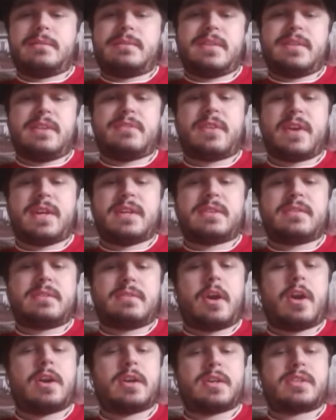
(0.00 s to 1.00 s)
different
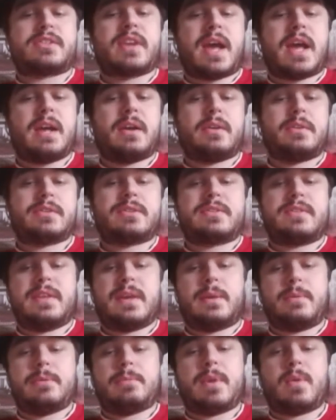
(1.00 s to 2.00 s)
art styles
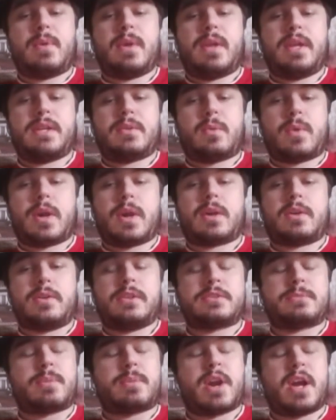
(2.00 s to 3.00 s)
that would be willing to work on
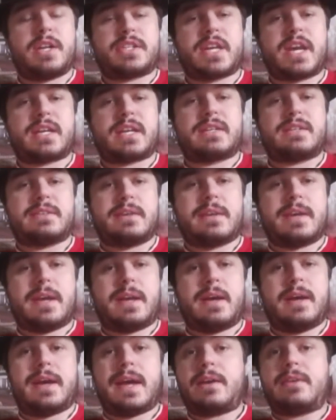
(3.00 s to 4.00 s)
this project
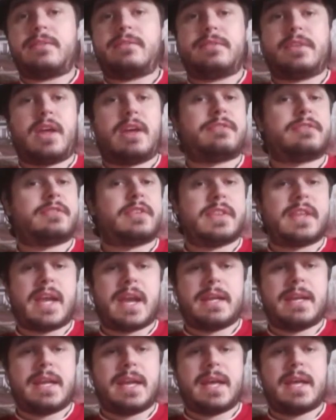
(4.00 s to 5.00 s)
out of love for the
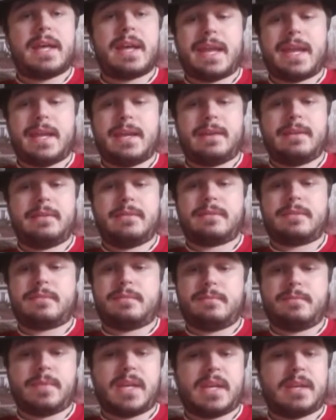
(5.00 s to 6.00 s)
idea and
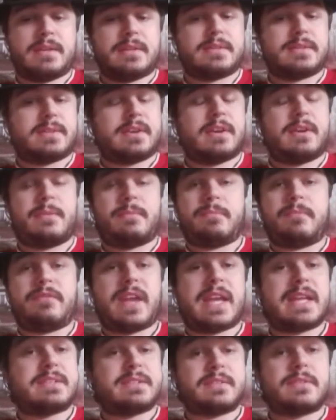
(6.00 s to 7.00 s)
because they're
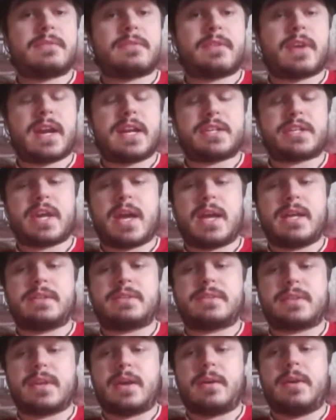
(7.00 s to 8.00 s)
fans of the
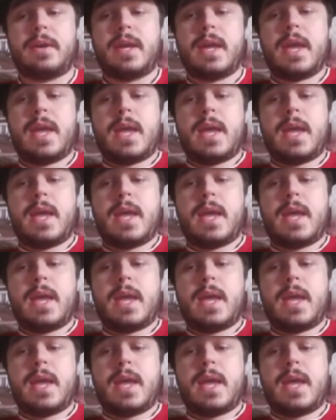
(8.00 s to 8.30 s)
franchise. So